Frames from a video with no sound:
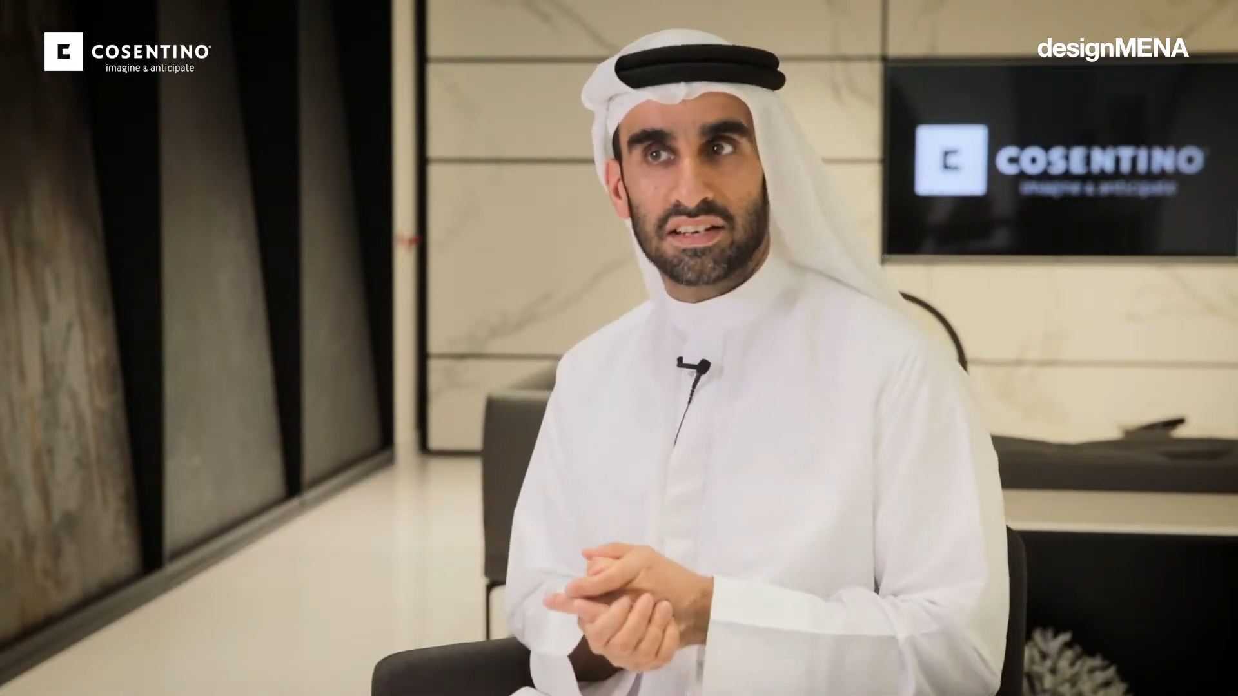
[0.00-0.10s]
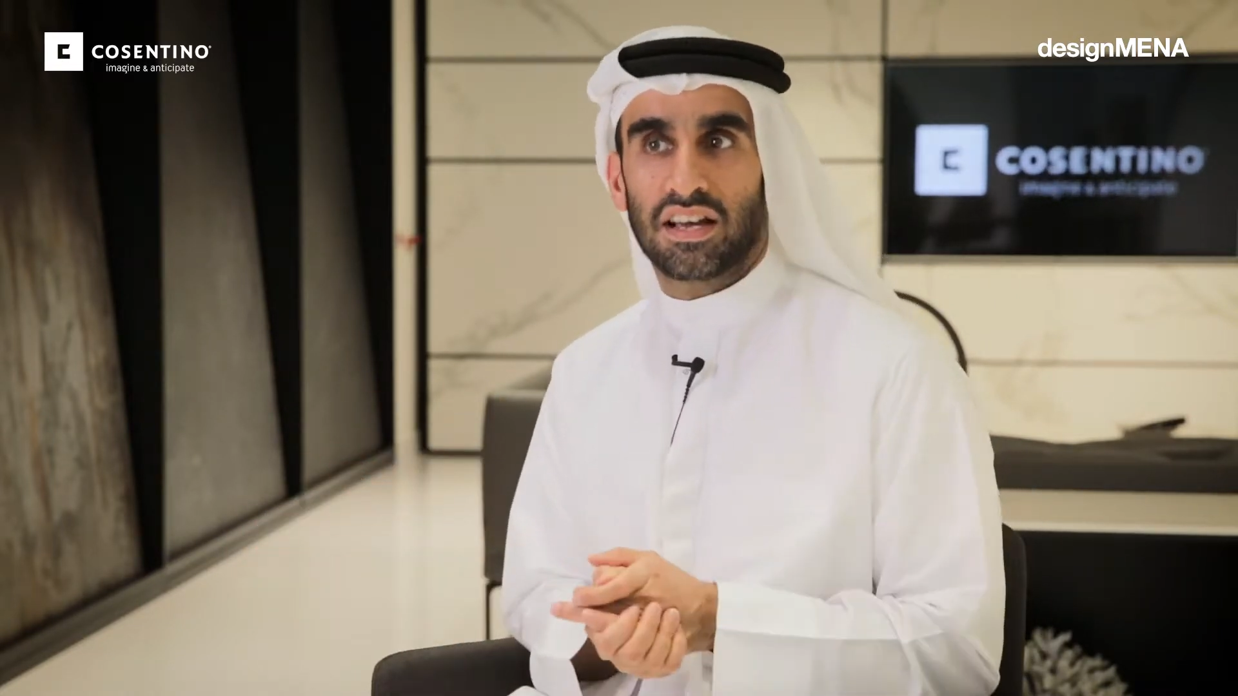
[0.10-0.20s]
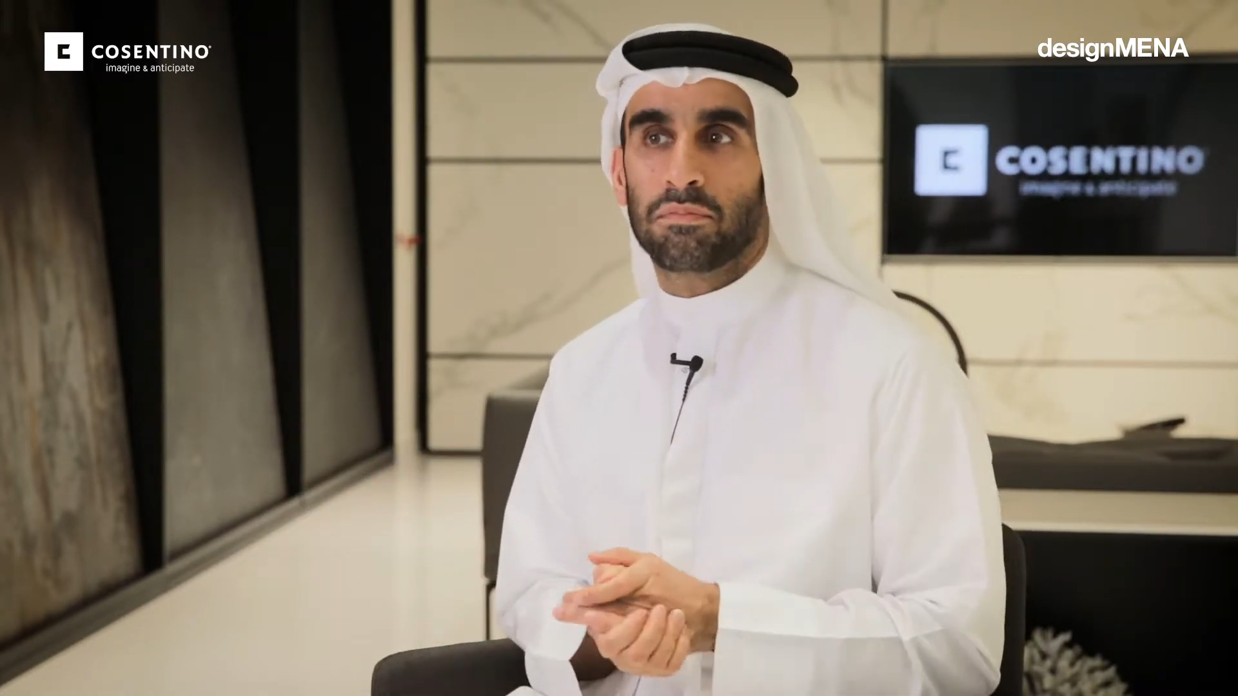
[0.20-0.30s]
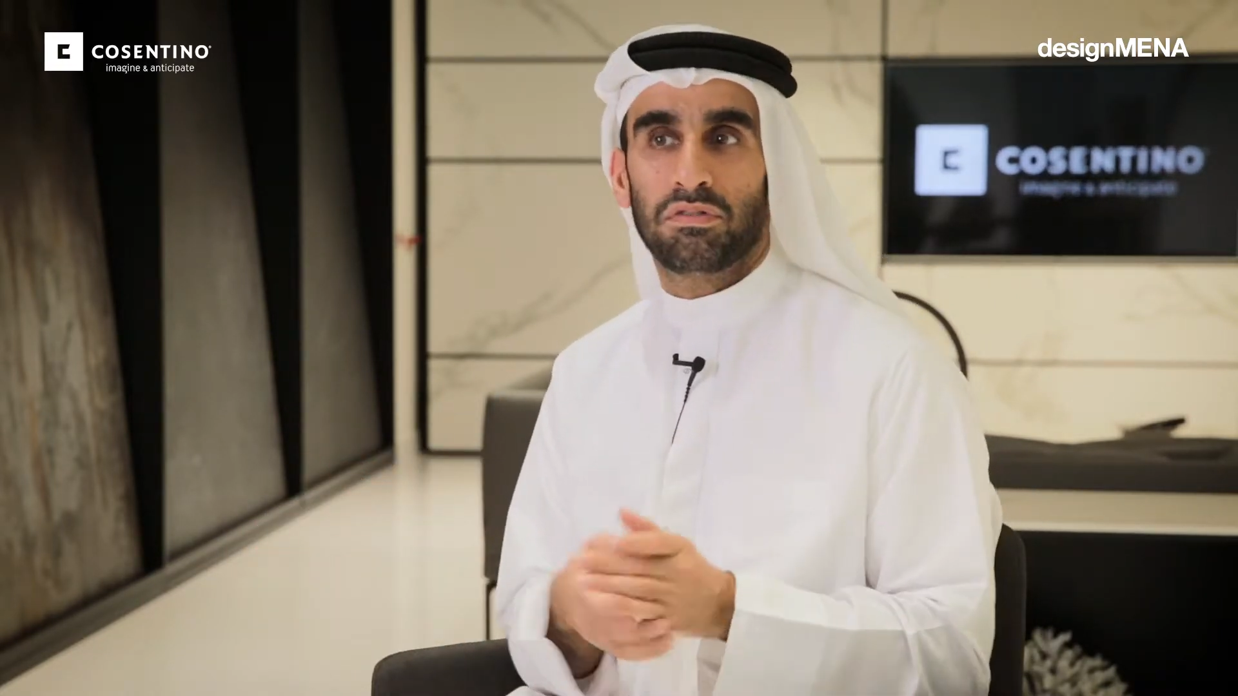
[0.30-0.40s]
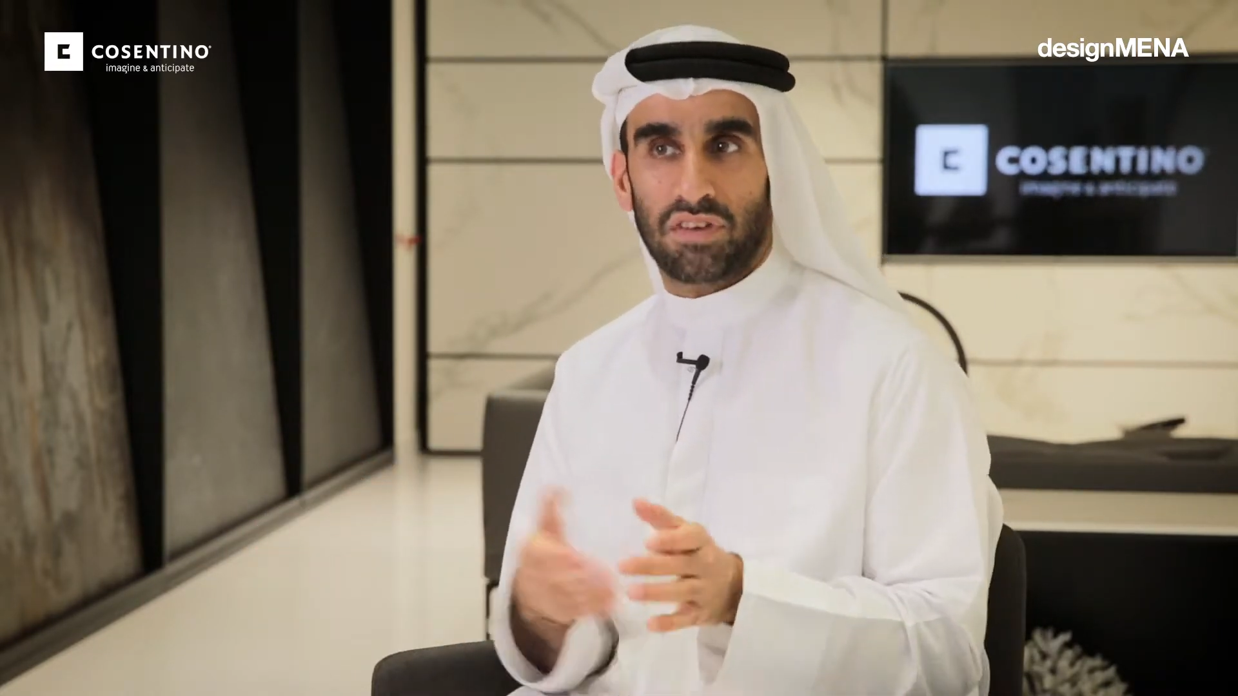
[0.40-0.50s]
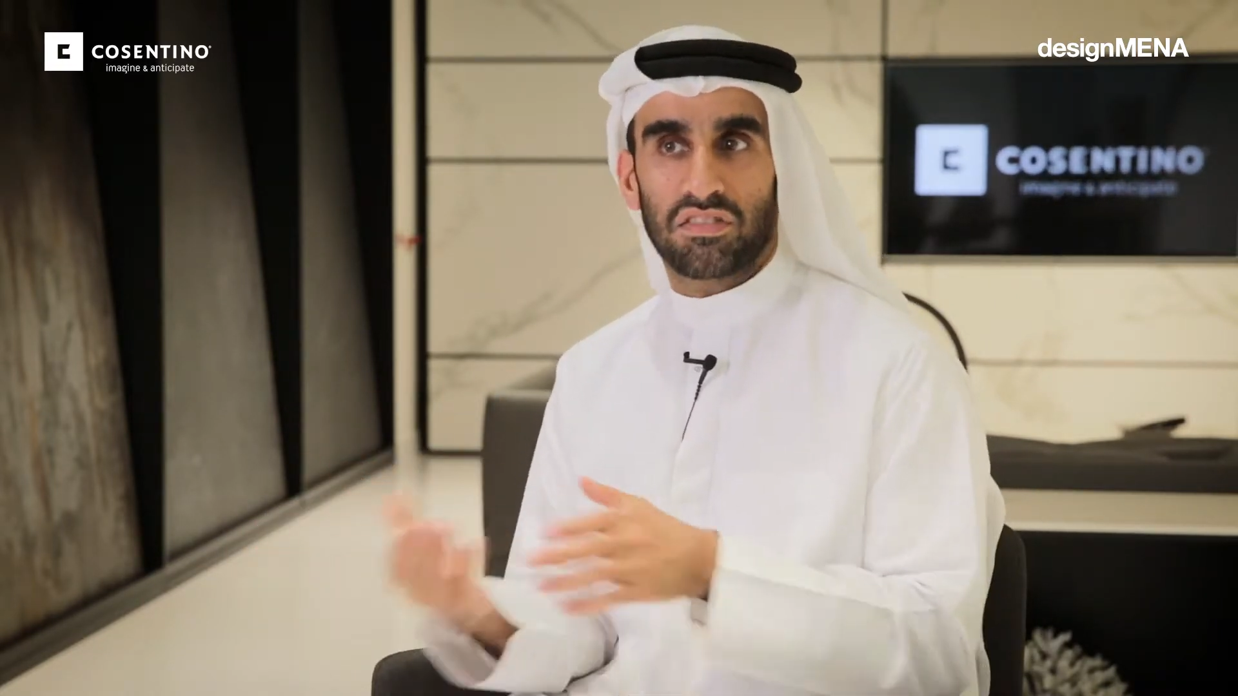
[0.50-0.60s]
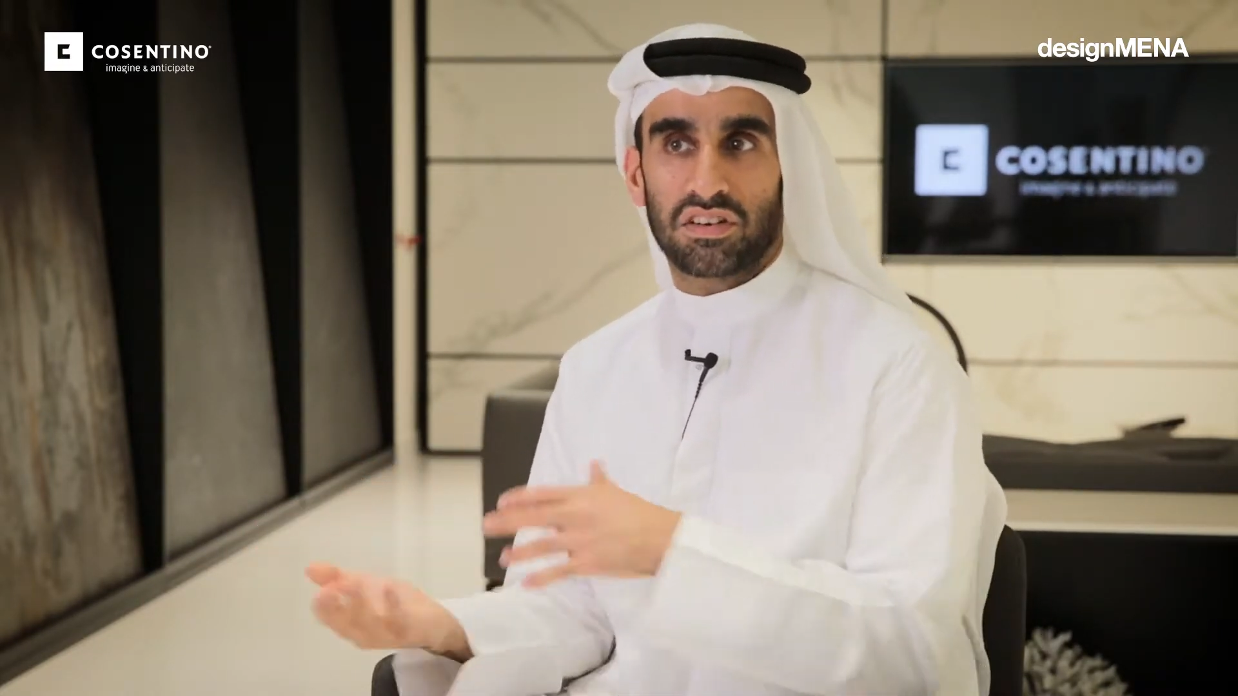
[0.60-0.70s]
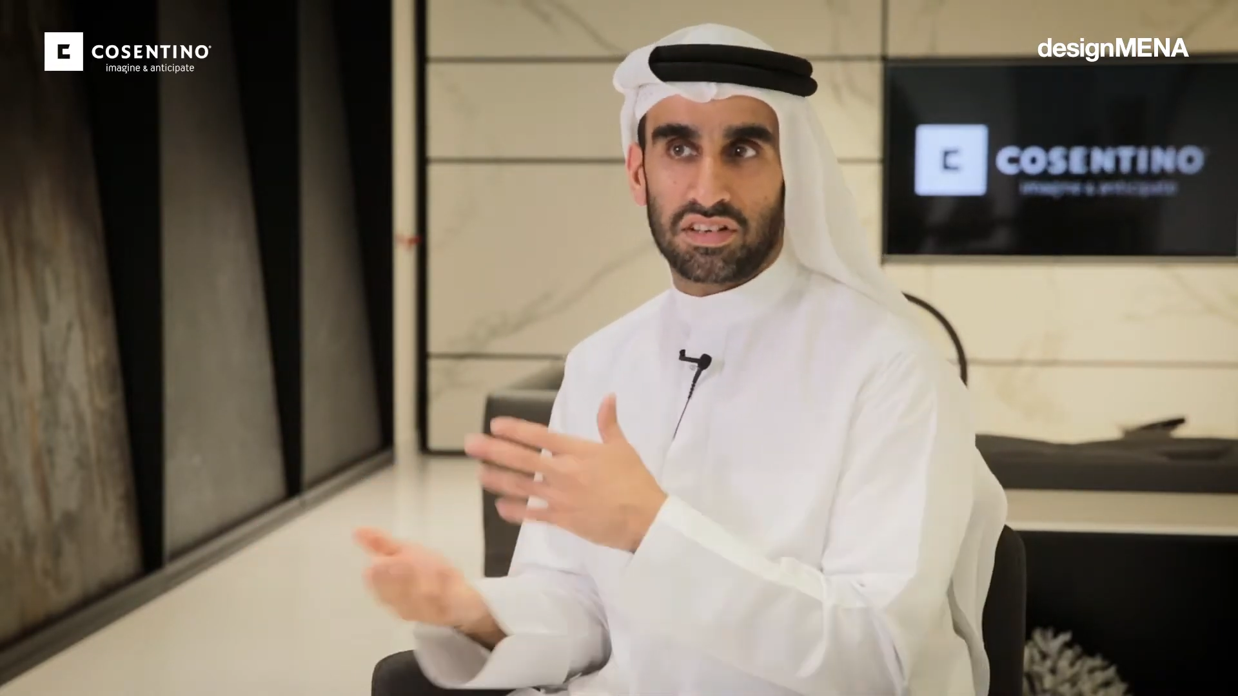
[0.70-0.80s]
type of other